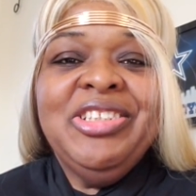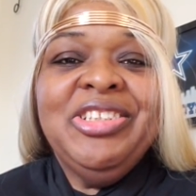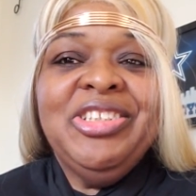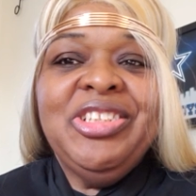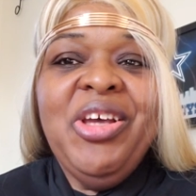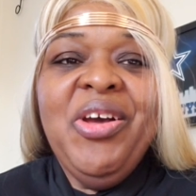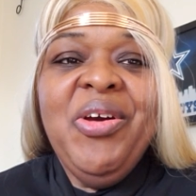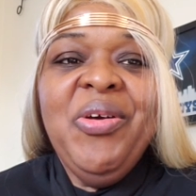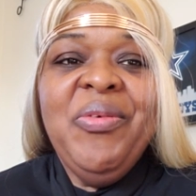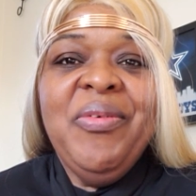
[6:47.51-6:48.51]

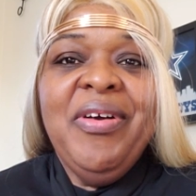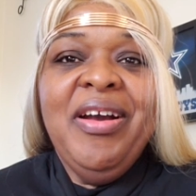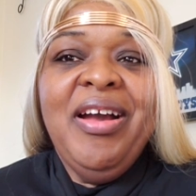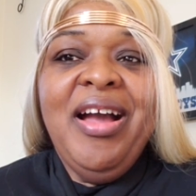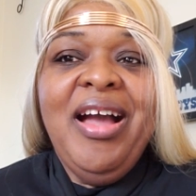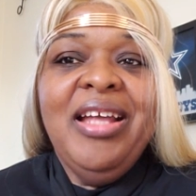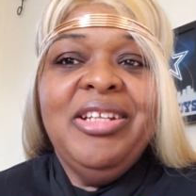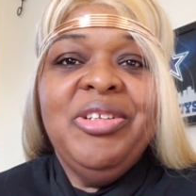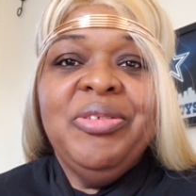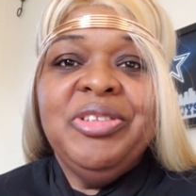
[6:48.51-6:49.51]
So I
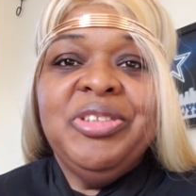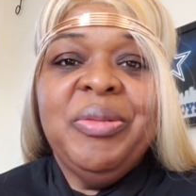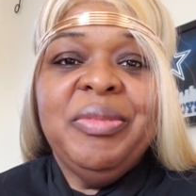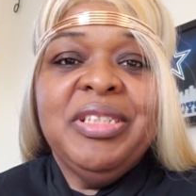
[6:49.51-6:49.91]
didn't know what the dream was.